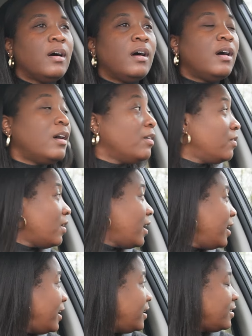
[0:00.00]
All
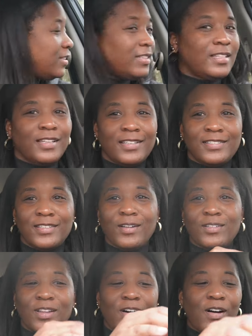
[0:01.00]
right.
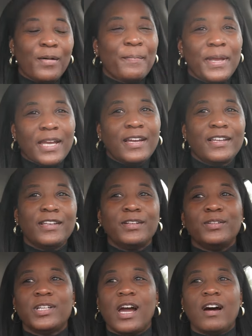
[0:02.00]
So long, Big
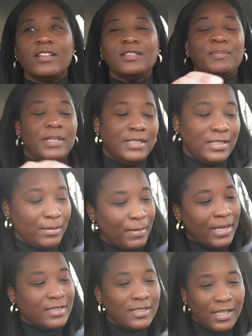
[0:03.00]
Canoe. Y'all, this place is
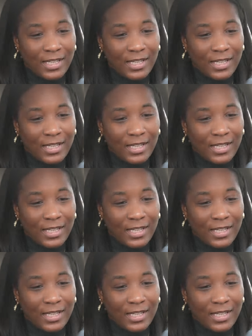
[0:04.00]
amazing.